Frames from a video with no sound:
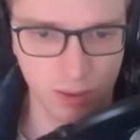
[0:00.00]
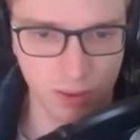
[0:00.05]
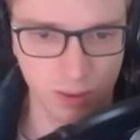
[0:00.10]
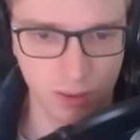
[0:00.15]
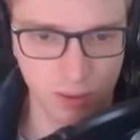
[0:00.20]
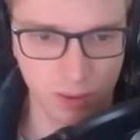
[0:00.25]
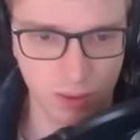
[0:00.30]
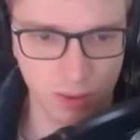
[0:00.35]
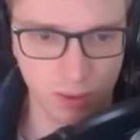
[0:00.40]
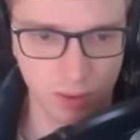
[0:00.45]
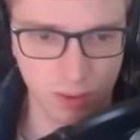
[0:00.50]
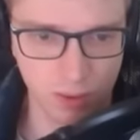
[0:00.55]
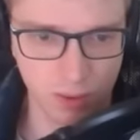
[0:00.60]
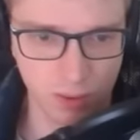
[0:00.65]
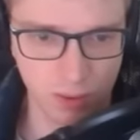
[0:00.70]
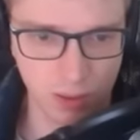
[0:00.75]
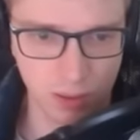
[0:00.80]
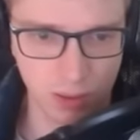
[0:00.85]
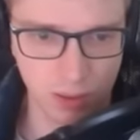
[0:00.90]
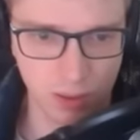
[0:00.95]

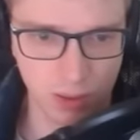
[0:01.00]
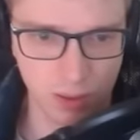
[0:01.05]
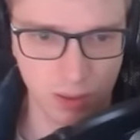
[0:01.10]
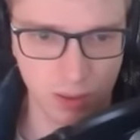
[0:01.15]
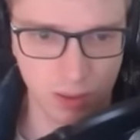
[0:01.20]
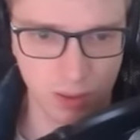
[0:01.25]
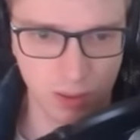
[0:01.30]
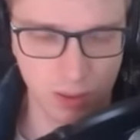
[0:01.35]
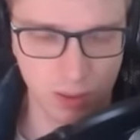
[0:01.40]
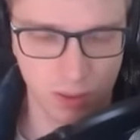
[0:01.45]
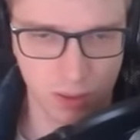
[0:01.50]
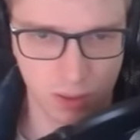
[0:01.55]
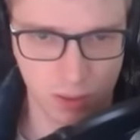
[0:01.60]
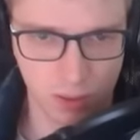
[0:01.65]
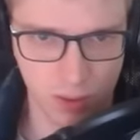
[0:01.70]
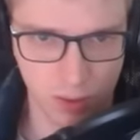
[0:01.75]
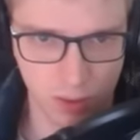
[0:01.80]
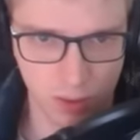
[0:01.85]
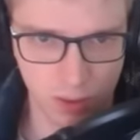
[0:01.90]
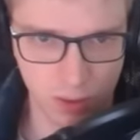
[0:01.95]

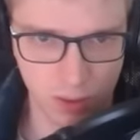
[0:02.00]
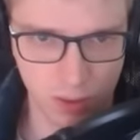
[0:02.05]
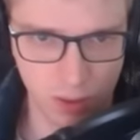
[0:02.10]
Nothing is said.